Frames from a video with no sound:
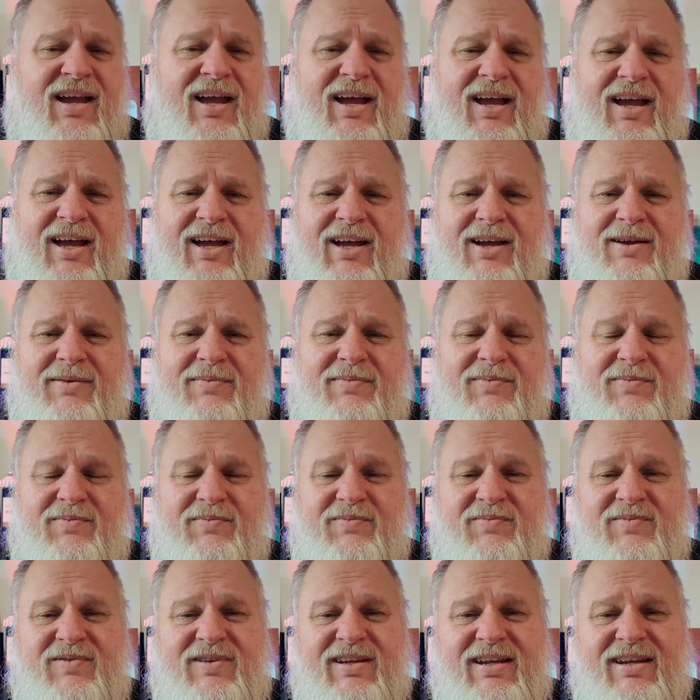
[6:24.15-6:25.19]

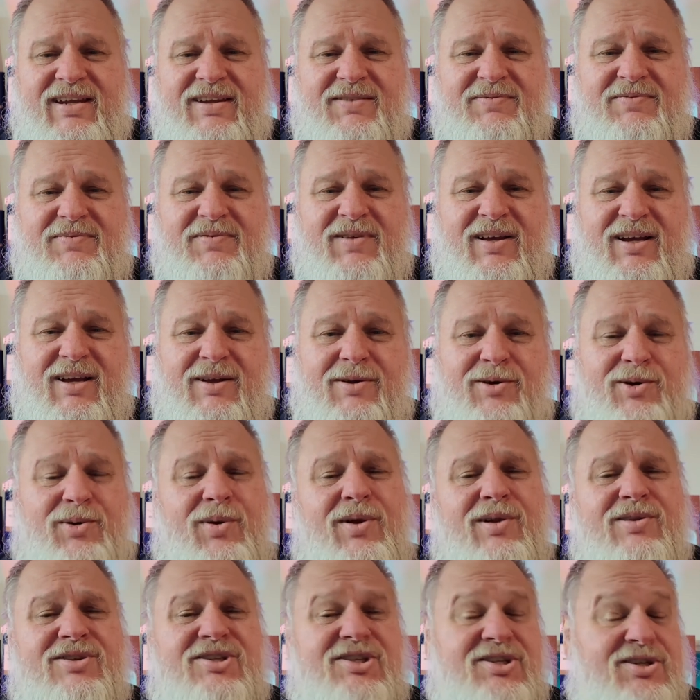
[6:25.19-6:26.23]
the Royal